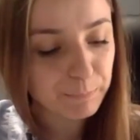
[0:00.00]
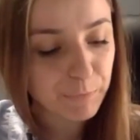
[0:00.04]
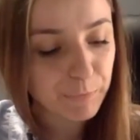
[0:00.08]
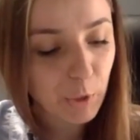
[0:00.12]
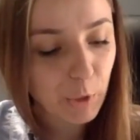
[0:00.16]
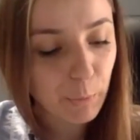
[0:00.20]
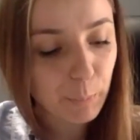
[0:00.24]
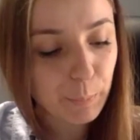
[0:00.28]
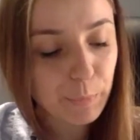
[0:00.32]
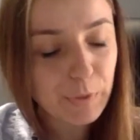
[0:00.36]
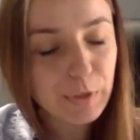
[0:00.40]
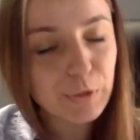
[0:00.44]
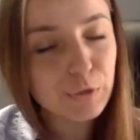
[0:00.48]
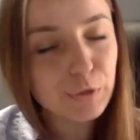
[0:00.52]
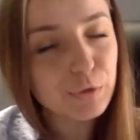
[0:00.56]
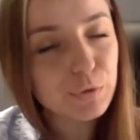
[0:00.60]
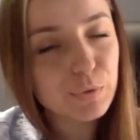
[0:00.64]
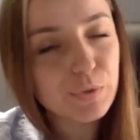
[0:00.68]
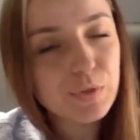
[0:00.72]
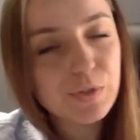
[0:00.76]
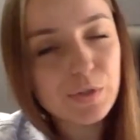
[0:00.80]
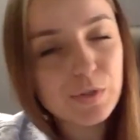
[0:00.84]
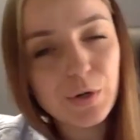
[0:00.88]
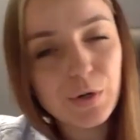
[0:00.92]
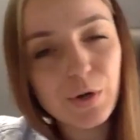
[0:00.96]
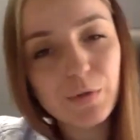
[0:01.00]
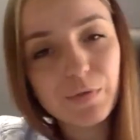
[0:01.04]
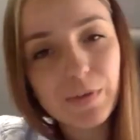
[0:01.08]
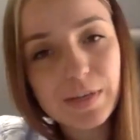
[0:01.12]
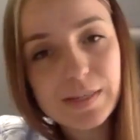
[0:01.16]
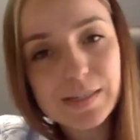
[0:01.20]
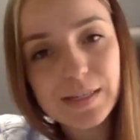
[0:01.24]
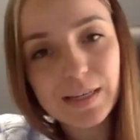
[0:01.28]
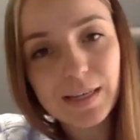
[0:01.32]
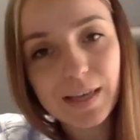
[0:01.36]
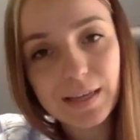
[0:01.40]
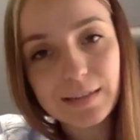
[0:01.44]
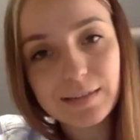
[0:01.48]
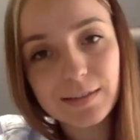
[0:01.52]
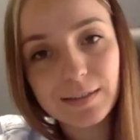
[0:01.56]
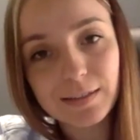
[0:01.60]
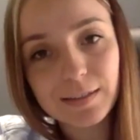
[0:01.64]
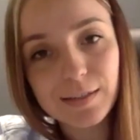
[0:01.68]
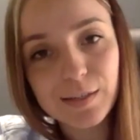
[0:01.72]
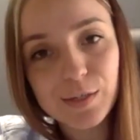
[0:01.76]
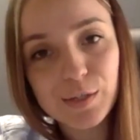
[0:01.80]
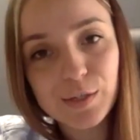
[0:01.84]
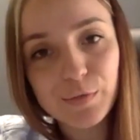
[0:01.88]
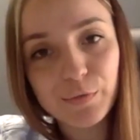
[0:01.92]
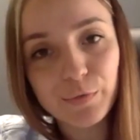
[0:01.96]
appeared to serve as a
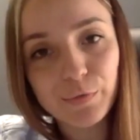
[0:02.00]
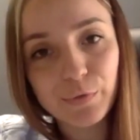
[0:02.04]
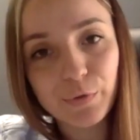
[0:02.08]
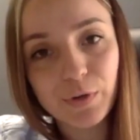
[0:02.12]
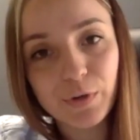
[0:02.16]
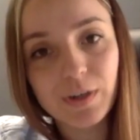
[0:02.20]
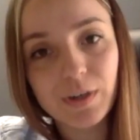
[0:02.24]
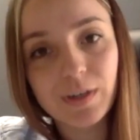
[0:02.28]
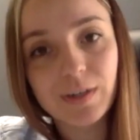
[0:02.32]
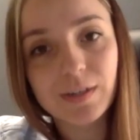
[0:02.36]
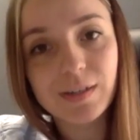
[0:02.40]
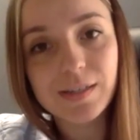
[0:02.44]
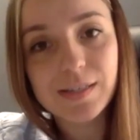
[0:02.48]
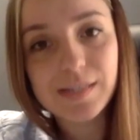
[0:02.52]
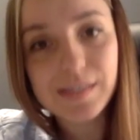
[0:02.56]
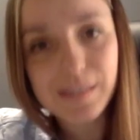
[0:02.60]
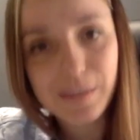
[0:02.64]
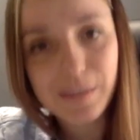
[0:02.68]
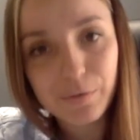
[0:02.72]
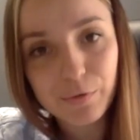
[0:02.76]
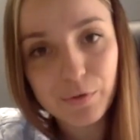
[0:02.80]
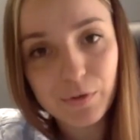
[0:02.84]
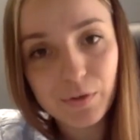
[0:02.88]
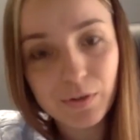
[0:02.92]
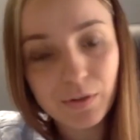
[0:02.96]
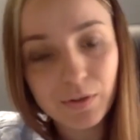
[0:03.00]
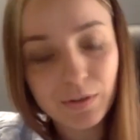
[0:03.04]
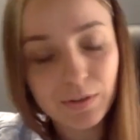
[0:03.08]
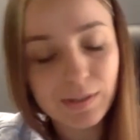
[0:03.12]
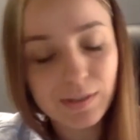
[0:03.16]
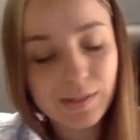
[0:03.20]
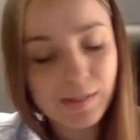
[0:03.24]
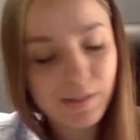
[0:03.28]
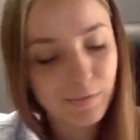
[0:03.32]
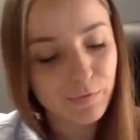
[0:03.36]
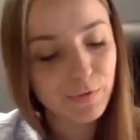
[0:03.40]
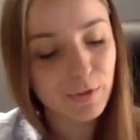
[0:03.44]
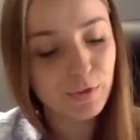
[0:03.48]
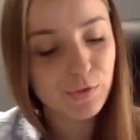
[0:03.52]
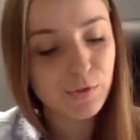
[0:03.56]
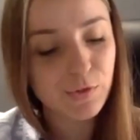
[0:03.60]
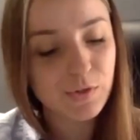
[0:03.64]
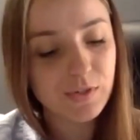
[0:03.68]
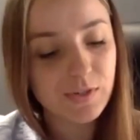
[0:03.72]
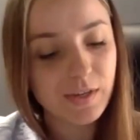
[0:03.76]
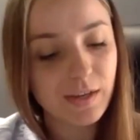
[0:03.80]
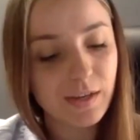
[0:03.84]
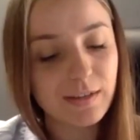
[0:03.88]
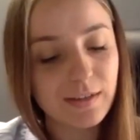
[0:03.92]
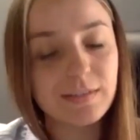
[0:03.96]
catalyst for several civil
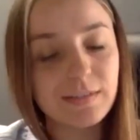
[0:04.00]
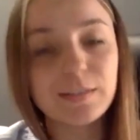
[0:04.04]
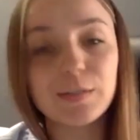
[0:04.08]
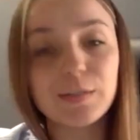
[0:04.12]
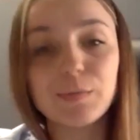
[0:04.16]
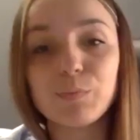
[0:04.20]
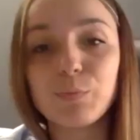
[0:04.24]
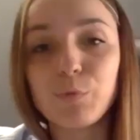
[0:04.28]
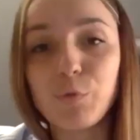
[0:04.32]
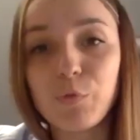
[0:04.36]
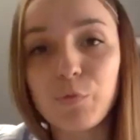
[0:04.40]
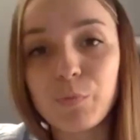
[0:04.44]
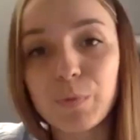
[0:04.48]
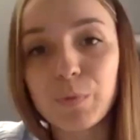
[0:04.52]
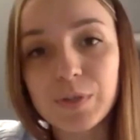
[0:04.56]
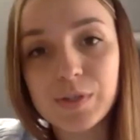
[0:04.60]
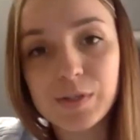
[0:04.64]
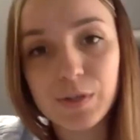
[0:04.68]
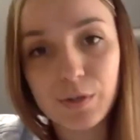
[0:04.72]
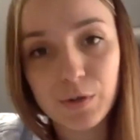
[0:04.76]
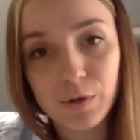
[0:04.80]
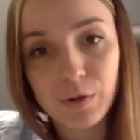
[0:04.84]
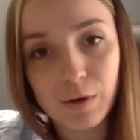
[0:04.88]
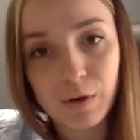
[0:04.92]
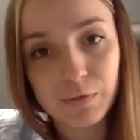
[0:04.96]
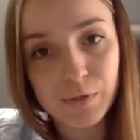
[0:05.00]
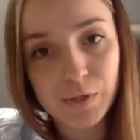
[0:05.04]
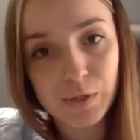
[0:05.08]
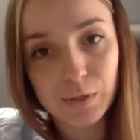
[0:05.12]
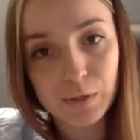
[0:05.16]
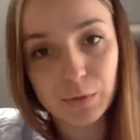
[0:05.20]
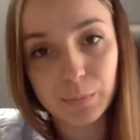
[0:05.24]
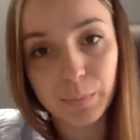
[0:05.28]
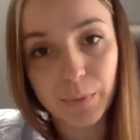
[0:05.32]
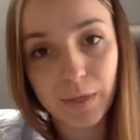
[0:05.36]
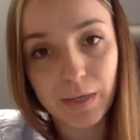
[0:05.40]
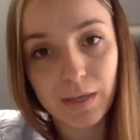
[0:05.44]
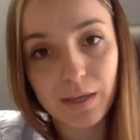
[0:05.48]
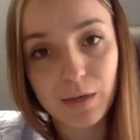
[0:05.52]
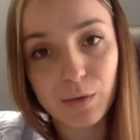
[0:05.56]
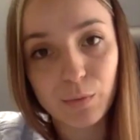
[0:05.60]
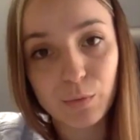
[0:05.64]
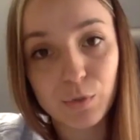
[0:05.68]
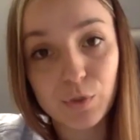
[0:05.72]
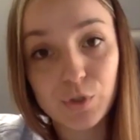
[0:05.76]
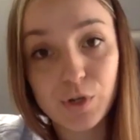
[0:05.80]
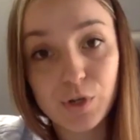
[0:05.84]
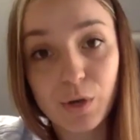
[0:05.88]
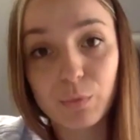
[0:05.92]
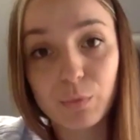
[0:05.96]
society movements across Albania,
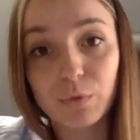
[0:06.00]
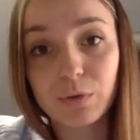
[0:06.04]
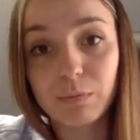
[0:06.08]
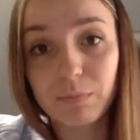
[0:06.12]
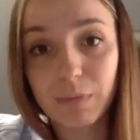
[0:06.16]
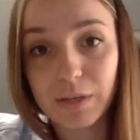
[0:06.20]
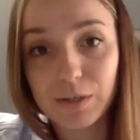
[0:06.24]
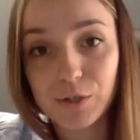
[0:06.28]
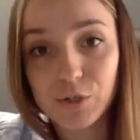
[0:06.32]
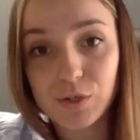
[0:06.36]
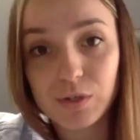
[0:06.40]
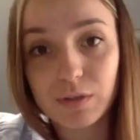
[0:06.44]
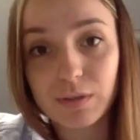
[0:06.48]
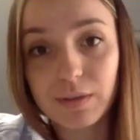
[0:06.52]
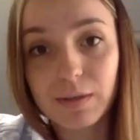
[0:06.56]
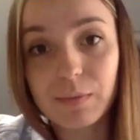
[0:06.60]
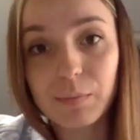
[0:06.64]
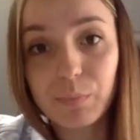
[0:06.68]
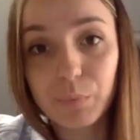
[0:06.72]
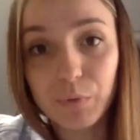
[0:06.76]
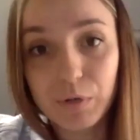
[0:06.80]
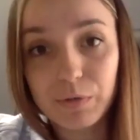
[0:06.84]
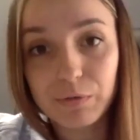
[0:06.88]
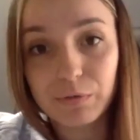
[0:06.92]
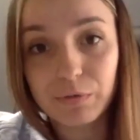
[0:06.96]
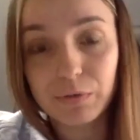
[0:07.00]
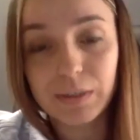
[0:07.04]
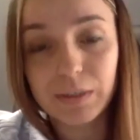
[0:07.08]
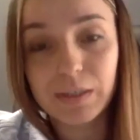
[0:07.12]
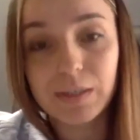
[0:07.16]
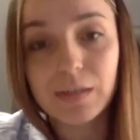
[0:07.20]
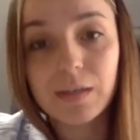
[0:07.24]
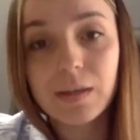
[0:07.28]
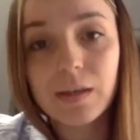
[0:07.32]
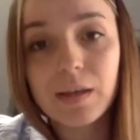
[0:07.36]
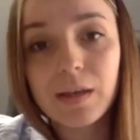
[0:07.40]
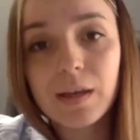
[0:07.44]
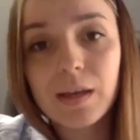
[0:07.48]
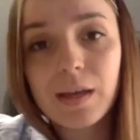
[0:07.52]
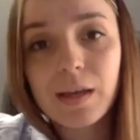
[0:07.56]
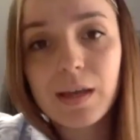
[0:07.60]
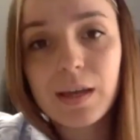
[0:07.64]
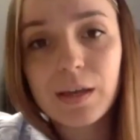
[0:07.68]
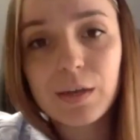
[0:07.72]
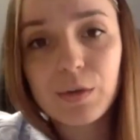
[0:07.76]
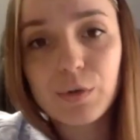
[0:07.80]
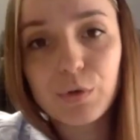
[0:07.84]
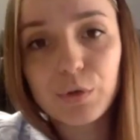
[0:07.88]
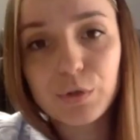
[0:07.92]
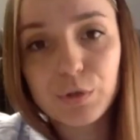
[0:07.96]
which I will mention them briefly
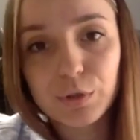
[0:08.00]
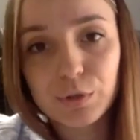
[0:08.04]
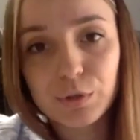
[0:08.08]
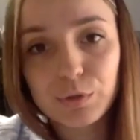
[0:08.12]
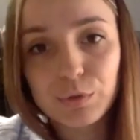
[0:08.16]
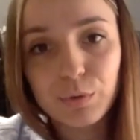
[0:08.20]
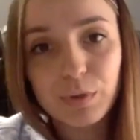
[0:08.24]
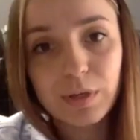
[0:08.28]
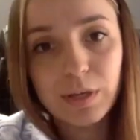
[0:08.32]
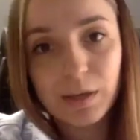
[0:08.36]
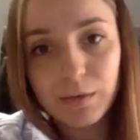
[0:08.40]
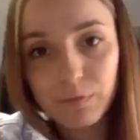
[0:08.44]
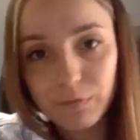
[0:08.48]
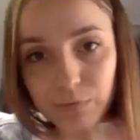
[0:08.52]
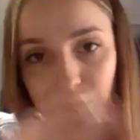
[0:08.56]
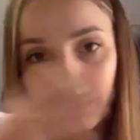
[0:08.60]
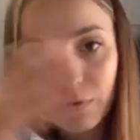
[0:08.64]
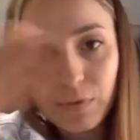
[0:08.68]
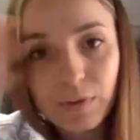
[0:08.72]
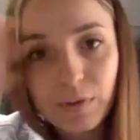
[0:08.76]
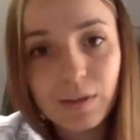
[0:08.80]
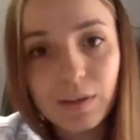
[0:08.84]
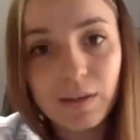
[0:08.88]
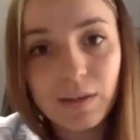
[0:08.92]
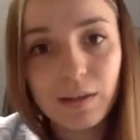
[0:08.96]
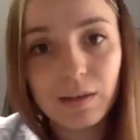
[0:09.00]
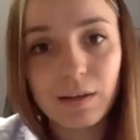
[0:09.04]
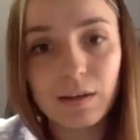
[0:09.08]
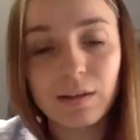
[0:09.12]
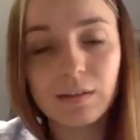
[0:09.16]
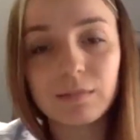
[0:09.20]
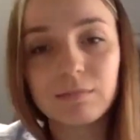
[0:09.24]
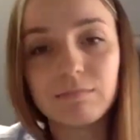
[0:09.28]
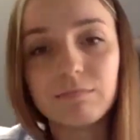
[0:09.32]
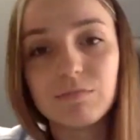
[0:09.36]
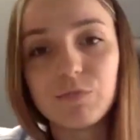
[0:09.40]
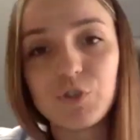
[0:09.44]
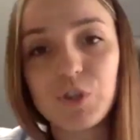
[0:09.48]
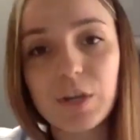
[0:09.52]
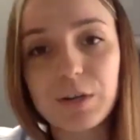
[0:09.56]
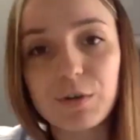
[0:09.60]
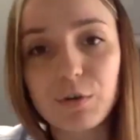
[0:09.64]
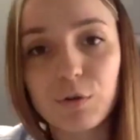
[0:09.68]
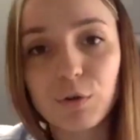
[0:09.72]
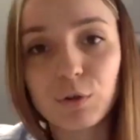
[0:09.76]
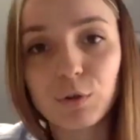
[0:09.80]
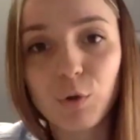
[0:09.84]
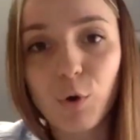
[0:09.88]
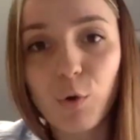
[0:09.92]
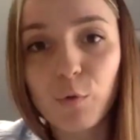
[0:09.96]
in order to give a
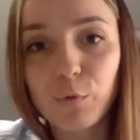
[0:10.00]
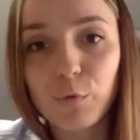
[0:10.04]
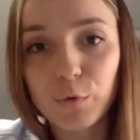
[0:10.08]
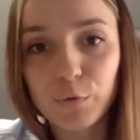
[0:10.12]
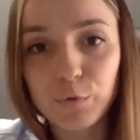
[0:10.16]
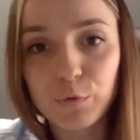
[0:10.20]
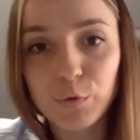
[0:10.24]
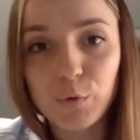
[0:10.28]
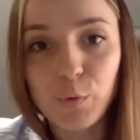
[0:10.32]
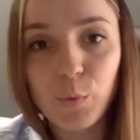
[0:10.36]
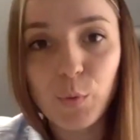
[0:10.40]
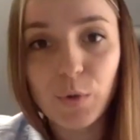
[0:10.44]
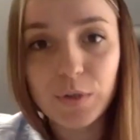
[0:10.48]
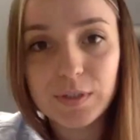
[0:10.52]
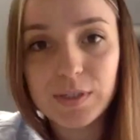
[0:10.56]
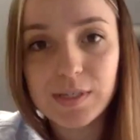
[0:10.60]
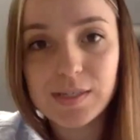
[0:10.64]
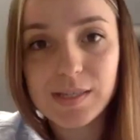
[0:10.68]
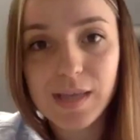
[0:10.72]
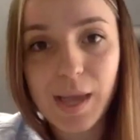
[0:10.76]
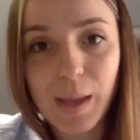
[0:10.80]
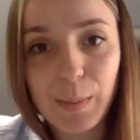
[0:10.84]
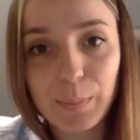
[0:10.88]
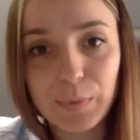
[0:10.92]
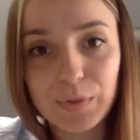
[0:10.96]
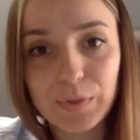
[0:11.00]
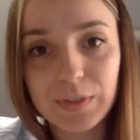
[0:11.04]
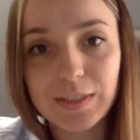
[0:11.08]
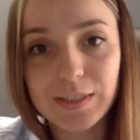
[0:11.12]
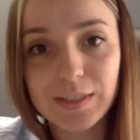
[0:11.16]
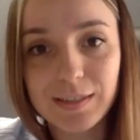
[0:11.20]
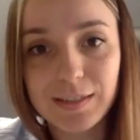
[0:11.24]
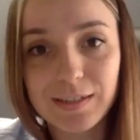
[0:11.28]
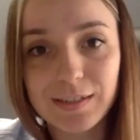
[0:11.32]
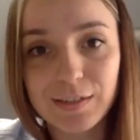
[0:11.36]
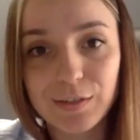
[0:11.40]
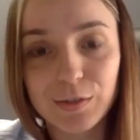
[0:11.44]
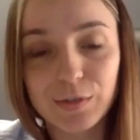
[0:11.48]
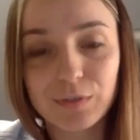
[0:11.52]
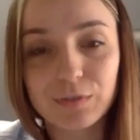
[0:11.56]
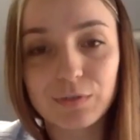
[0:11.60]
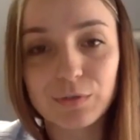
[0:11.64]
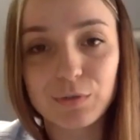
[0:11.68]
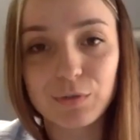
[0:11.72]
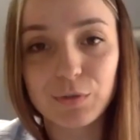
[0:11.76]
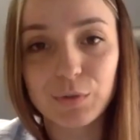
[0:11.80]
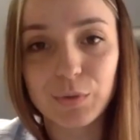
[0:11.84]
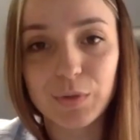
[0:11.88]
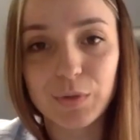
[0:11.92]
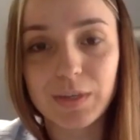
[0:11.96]
general overview what is happening here
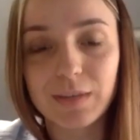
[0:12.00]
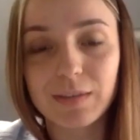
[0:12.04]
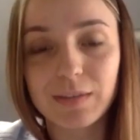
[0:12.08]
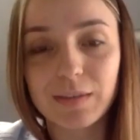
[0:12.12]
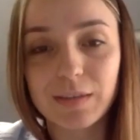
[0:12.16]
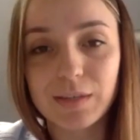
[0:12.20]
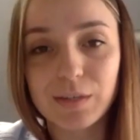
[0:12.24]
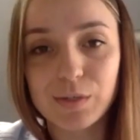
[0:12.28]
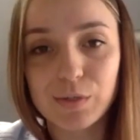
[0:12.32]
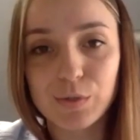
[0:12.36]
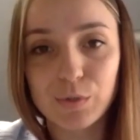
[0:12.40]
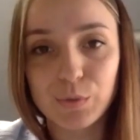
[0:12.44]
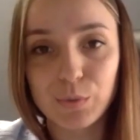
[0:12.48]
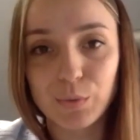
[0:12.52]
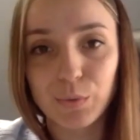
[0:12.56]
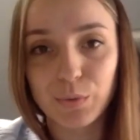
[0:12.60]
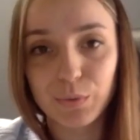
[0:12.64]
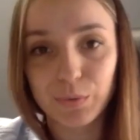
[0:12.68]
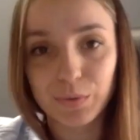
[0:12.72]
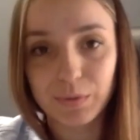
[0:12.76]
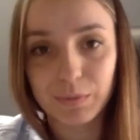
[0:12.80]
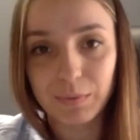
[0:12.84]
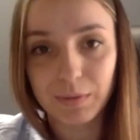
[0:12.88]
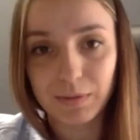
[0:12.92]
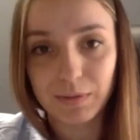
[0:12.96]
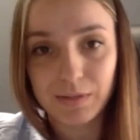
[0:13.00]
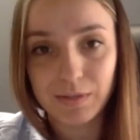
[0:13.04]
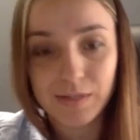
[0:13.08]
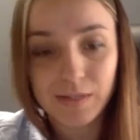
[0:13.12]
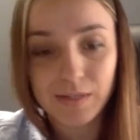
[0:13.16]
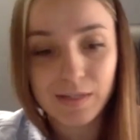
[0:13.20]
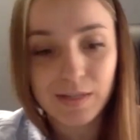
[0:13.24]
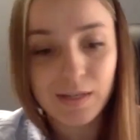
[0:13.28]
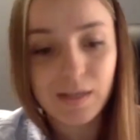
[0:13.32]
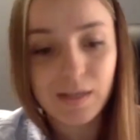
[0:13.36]
during these 2-3 months.